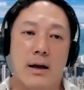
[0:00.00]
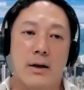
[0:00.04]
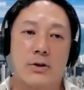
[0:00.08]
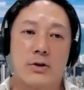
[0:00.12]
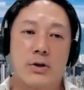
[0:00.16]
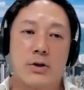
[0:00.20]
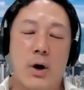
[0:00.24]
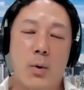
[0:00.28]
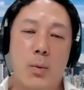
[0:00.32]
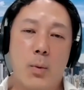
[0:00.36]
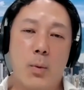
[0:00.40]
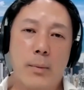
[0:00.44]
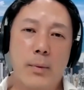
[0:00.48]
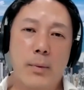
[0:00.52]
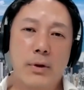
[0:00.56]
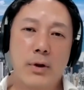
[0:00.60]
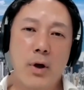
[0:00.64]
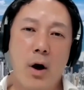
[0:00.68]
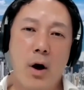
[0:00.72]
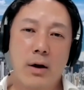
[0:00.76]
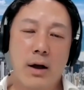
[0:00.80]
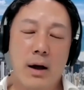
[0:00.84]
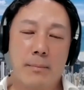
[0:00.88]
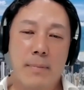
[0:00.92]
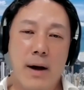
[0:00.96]
So when we
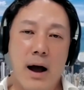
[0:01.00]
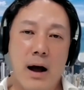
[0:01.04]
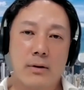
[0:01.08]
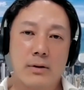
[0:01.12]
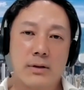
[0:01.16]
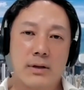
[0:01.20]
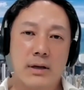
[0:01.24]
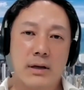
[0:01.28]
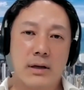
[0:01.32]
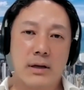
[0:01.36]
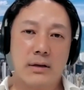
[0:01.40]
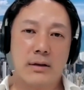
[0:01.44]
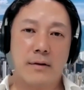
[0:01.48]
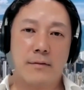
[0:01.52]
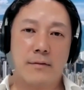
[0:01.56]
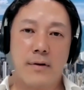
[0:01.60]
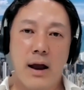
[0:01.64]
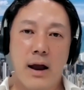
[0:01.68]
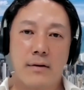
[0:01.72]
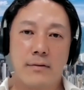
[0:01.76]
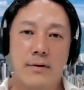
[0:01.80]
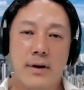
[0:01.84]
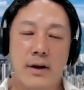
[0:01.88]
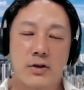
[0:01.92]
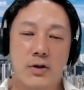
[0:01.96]
talk about the
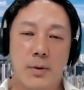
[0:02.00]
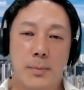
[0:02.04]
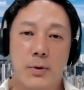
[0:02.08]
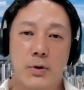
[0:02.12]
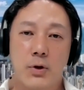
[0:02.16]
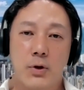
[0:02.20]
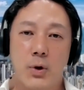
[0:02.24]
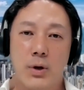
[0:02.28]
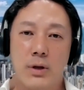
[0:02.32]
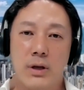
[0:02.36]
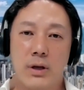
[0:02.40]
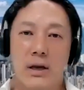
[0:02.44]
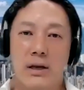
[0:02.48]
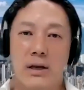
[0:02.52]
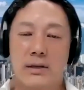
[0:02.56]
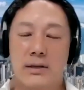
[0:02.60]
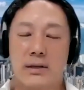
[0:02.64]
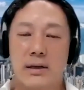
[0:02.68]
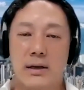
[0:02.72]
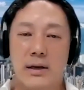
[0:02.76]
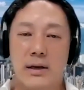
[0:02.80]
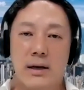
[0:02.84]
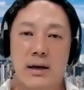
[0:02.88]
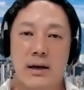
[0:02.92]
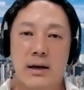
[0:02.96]
various
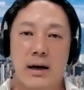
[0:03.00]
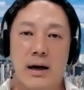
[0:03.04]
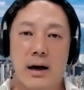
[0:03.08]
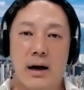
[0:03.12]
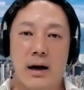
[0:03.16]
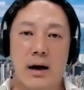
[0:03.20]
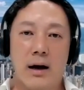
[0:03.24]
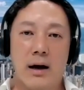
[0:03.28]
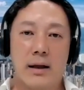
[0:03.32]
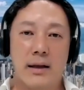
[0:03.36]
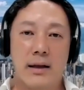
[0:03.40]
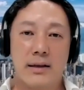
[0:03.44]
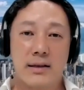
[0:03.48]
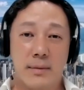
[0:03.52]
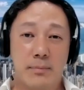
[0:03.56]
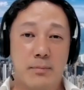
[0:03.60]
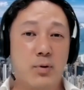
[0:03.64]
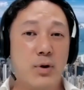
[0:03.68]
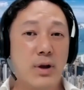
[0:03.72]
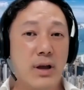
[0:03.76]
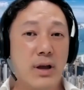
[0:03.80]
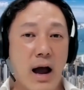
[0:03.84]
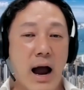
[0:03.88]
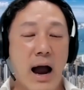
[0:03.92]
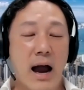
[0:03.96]
opportunities, it's a
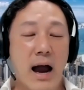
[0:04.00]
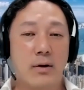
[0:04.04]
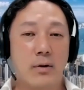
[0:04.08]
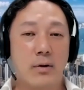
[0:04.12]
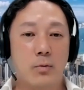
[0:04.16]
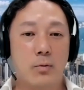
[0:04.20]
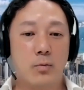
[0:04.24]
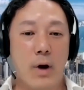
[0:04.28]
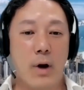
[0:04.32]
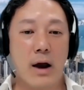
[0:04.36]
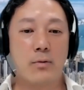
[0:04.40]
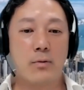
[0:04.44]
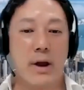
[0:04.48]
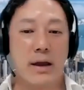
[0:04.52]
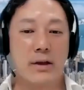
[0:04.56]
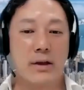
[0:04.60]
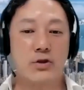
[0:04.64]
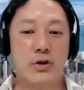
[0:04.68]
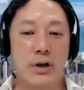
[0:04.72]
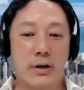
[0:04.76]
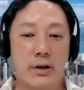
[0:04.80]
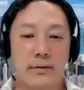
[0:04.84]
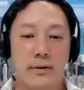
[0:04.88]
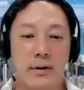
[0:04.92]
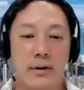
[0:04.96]
pretty
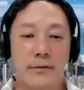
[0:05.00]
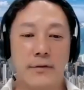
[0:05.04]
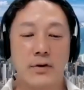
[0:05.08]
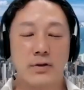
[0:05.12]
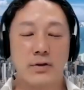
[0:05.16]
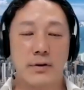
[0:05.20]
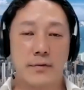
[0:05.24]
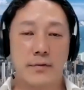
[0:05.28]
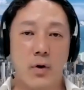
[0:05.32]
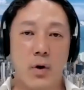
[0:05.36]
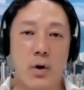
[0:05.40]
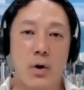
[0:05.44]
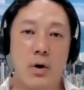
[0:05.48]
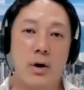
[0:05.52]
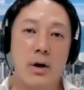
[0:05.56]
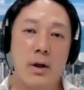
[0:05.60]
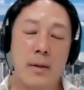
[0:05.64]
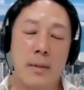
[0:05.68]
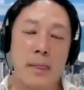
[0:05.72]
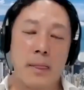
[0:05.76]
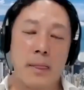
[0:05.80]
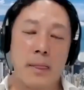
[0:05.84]
wide-ranging. First of all,